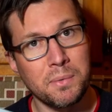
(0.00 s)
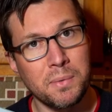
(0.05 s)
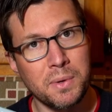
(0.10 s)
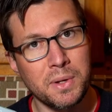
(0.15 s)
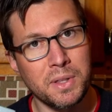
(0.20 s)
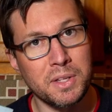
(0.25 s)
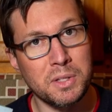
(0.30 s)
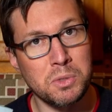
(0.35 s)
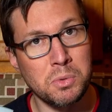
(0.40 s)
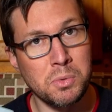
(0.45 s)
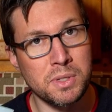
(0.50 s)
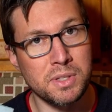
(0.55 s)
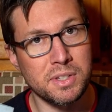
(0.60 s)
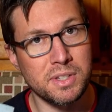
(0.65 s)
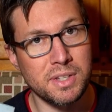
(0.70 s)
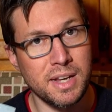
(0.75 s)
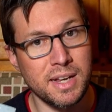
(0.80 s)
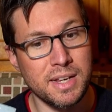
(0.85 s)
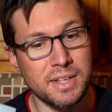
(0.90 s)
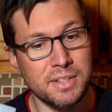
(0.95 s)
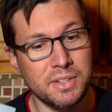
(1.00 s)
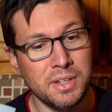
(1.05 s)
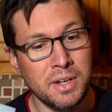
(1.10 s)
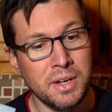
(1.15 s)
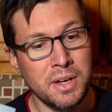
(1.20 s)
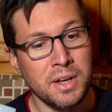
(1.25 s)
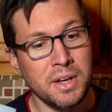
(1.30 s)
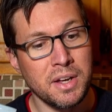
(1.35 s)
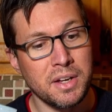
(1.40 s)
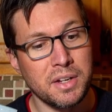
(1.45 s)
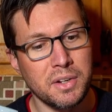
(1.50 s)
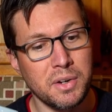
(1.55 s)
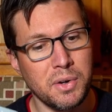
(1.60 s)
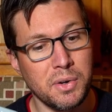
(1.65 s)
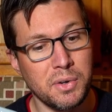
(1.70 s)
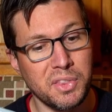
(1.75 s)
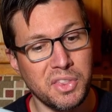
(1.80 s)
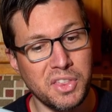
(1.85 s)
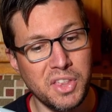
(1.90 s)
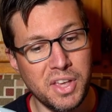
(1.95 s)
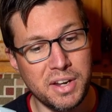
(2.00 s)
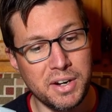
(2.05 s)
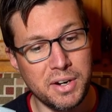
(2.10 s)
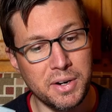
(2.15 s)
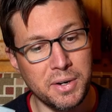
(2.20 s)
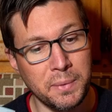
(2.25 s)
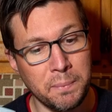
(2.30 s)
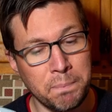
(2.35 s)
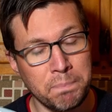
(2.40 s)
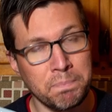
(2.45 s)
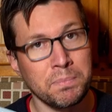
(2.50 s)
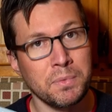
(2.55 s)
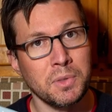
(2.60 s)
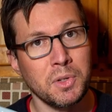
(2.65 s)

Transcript: where this one says go thinner,